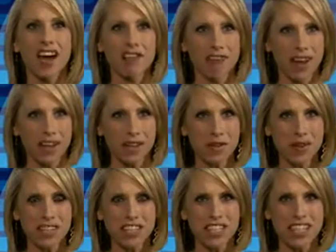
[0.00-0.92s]

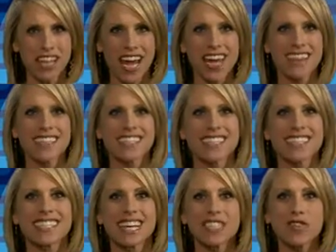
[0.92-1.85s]
evaluation, and the
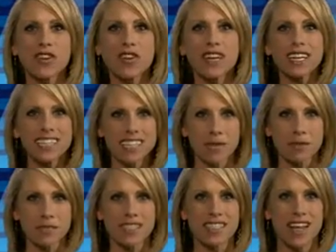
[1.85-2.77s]
successful
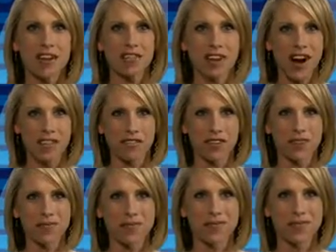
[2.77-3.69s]
acceptance of an offer.